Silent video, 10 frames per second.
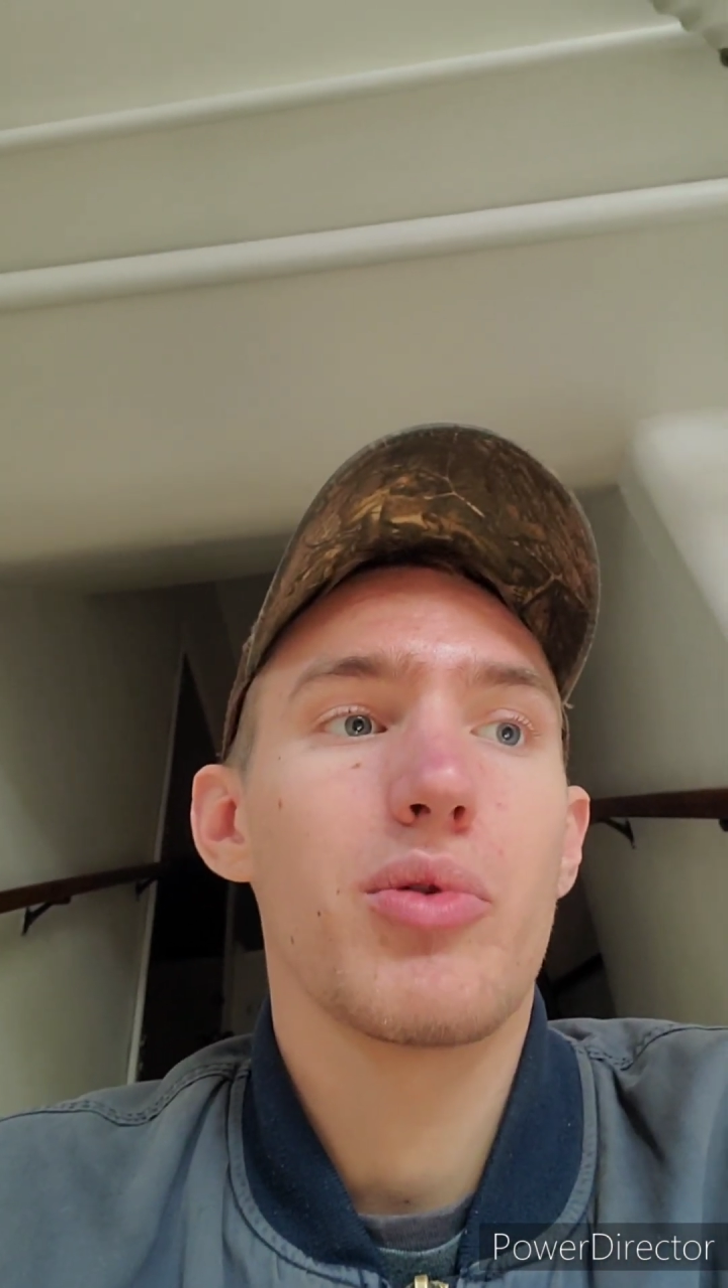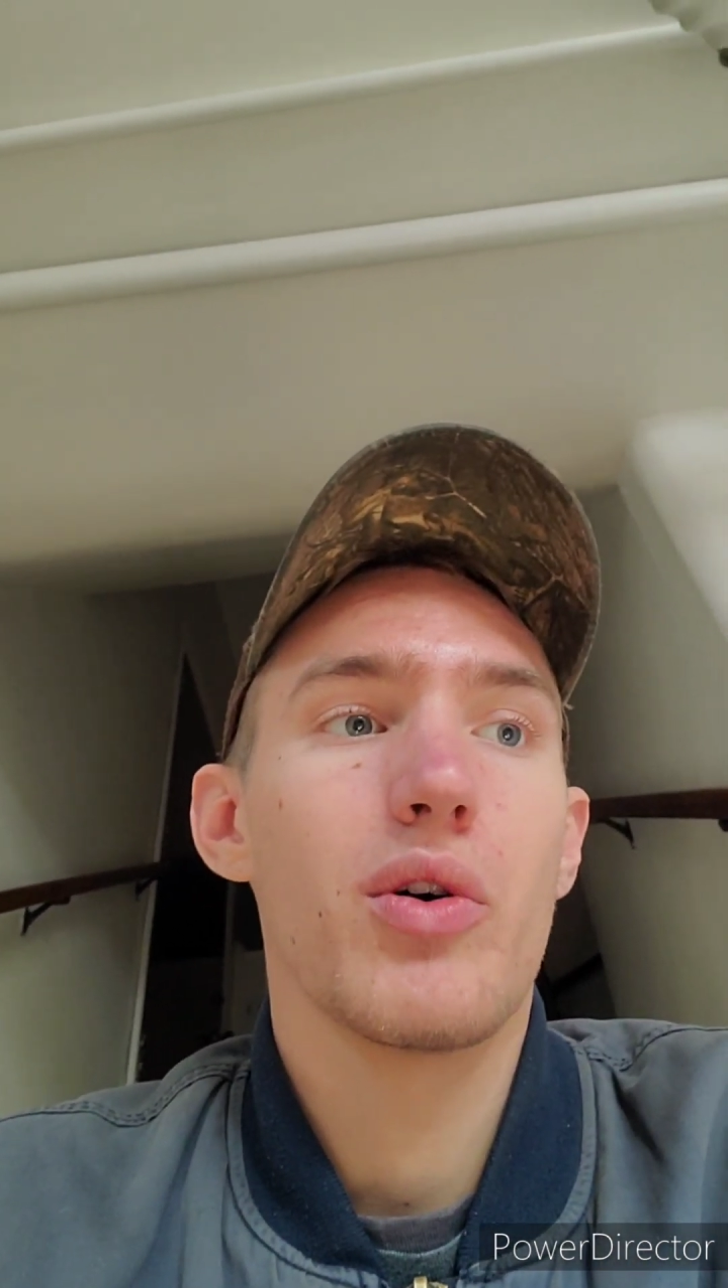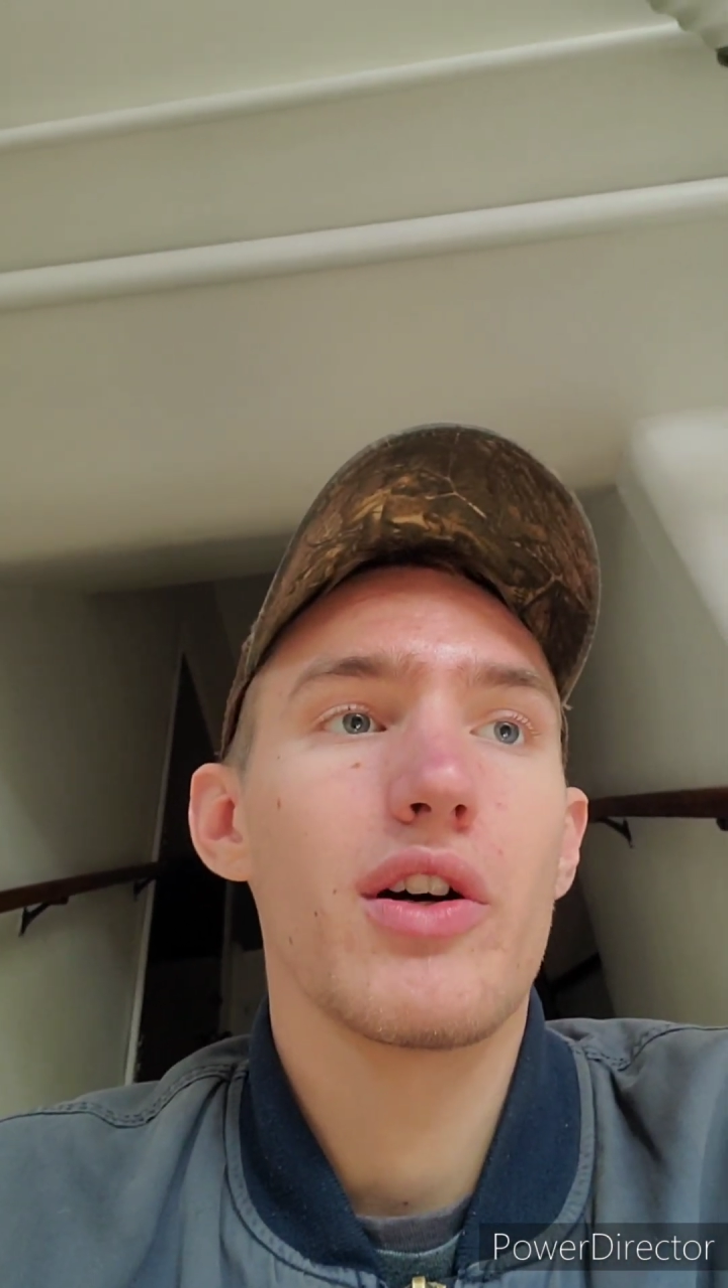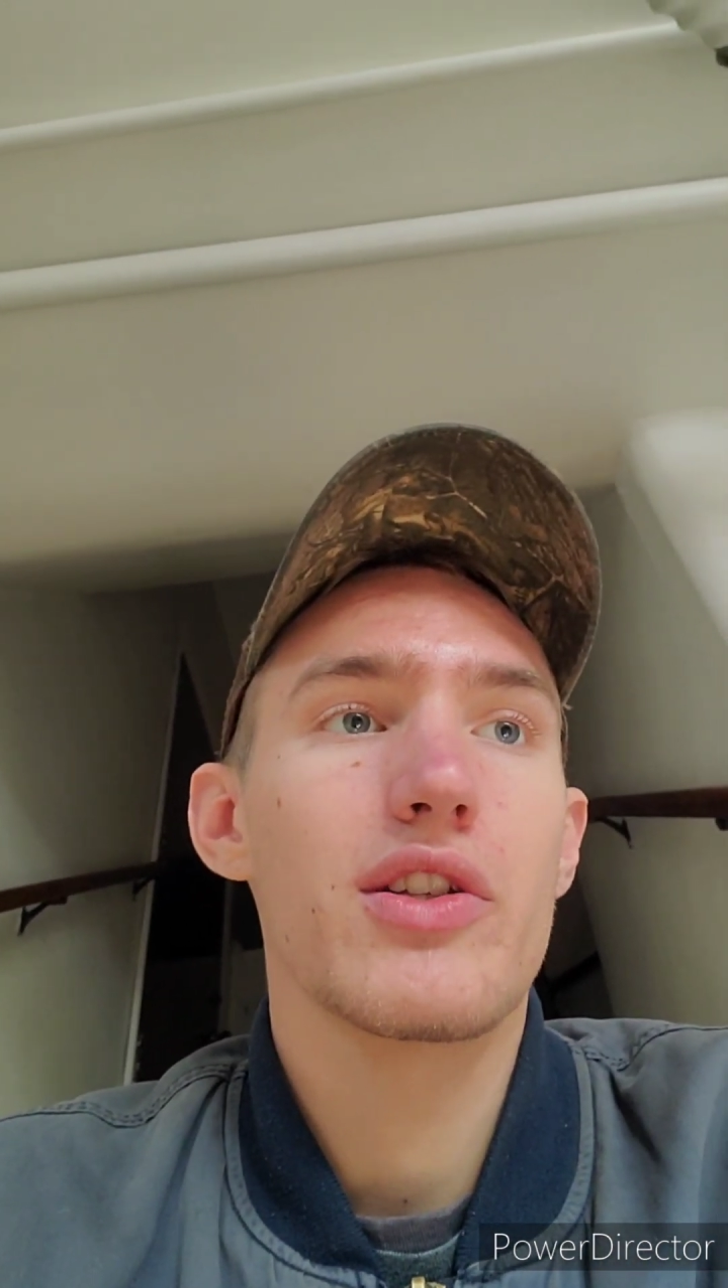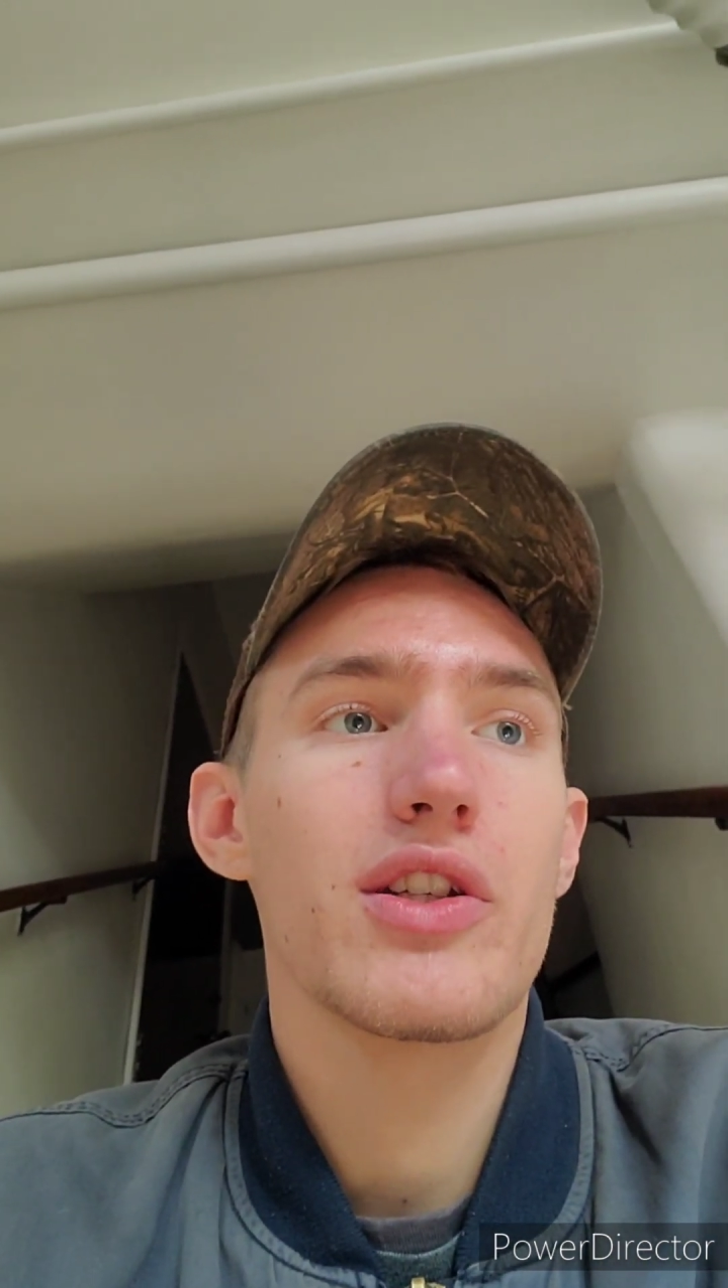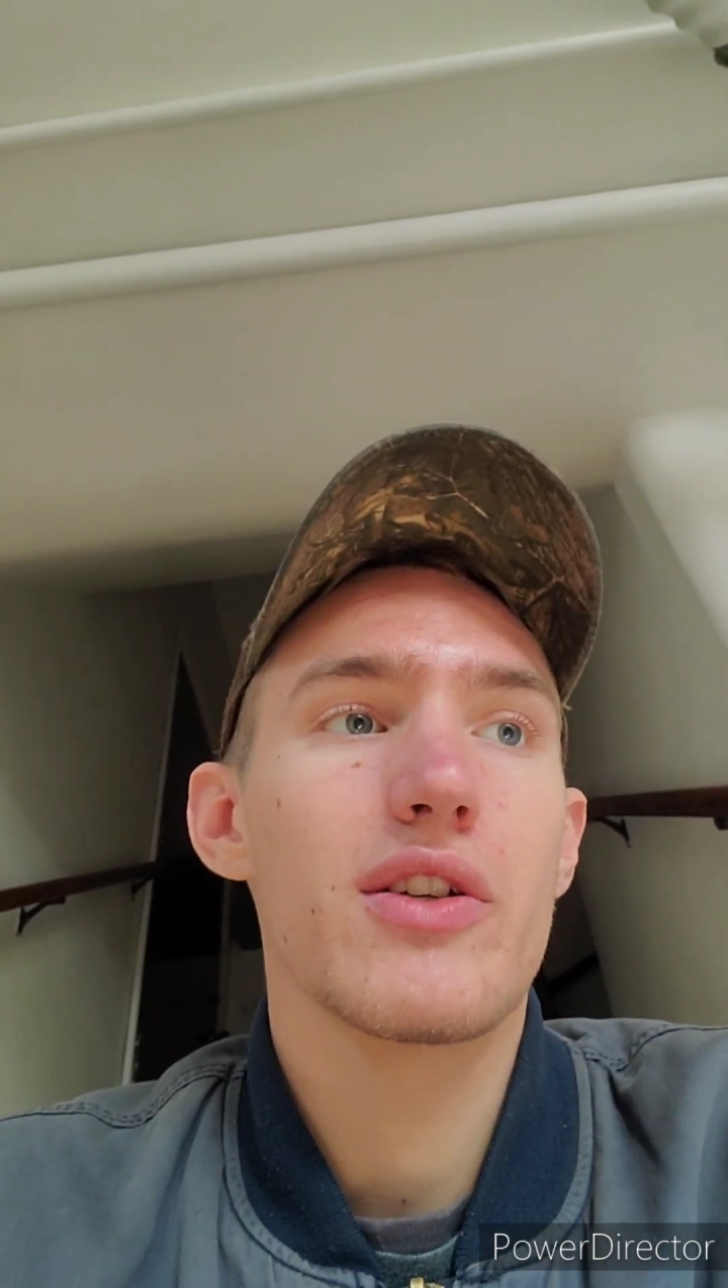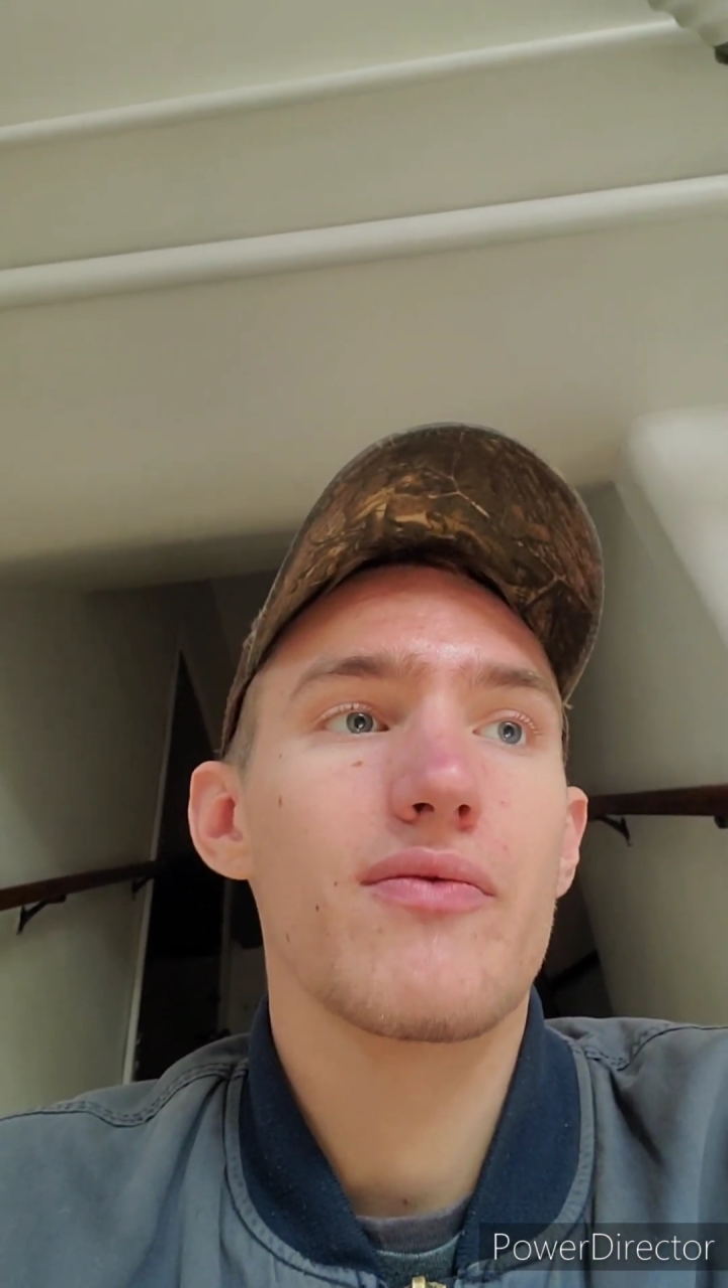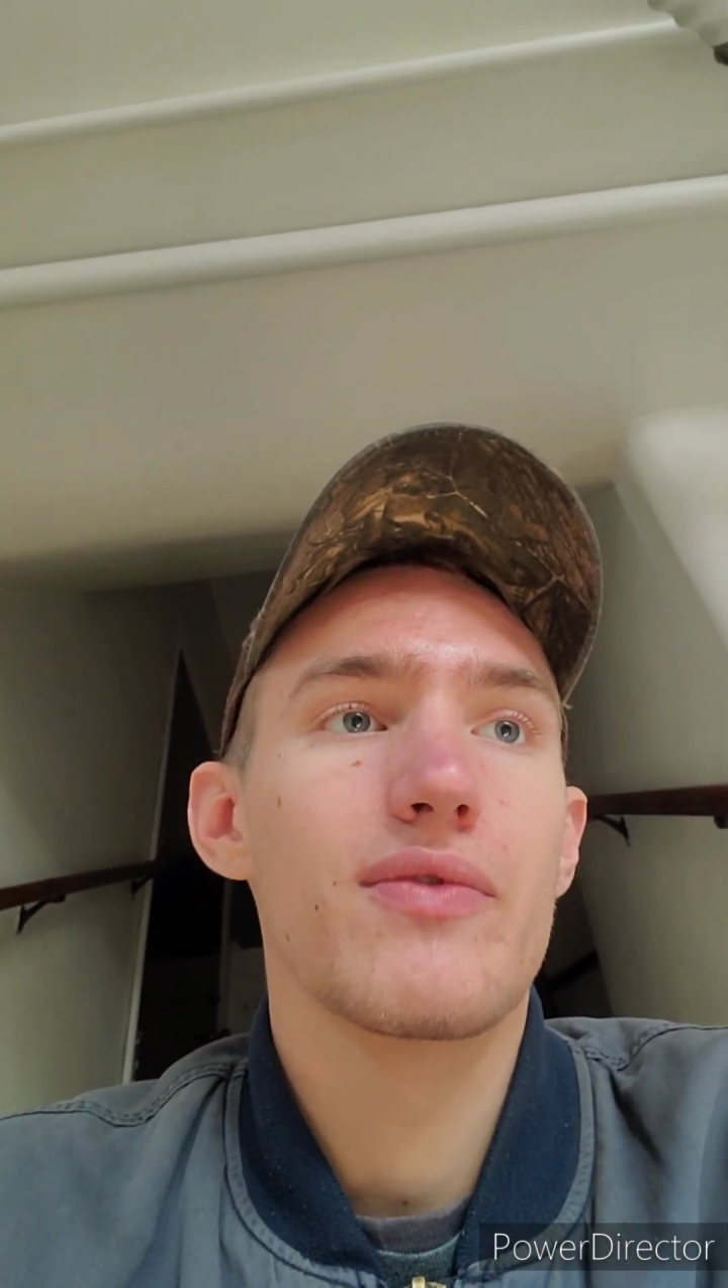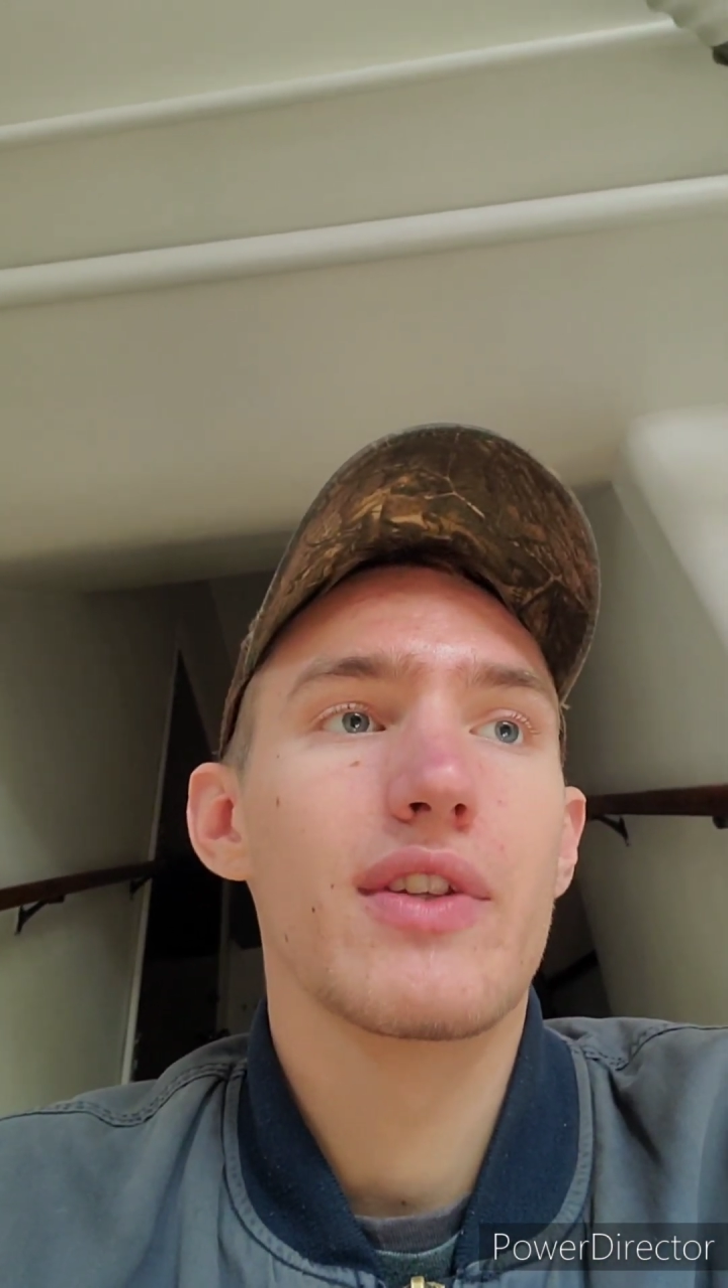put